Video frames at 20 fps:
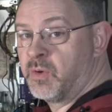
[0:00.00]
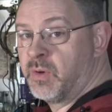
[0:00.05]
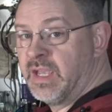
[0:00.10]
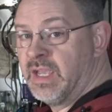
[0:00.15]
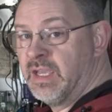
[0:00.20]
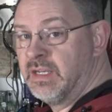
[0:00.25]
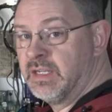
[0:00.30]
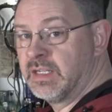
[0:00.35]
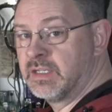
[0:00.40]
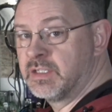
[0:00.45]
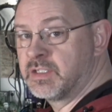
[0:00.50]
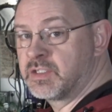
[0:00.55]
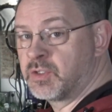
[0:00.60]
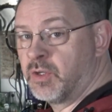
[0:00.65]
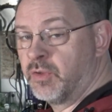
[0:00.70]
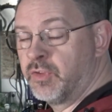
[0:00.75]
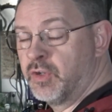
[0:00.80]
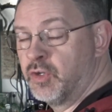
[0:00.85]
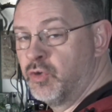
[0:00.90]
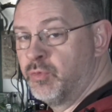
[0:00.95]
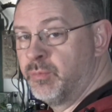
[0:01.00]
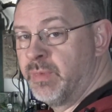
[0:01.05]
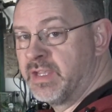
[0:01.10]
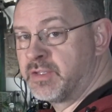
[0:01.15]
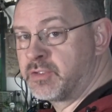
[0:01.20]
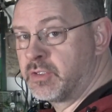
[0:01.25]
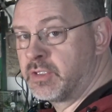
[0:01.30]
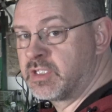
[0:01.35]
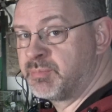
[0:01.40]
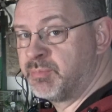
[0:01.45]
ahead and install the new
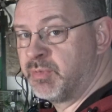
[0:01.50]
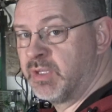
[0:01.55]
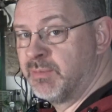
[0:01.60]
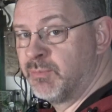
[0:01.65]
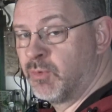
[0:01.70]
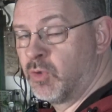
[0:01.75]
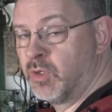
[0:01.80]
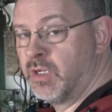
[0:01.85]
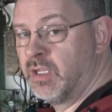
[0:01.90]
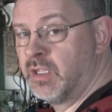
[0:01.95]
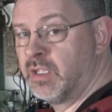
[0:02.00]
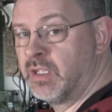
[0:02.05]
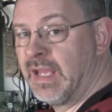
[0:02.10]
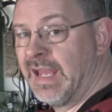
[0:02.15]
master display board.